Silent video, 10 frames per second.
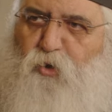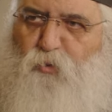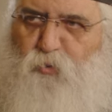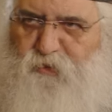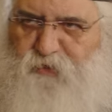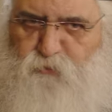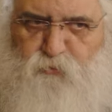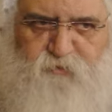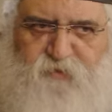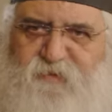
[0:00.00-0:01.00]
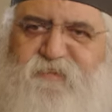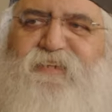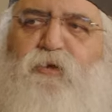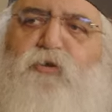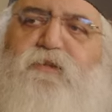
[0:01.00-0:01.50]
telling them,
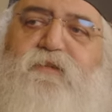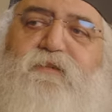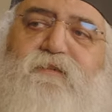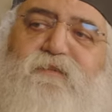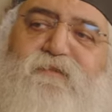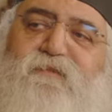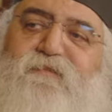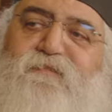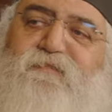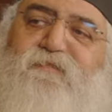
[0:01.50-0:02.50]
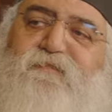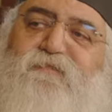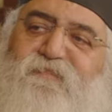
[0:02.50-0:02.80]
you are Ukrainians,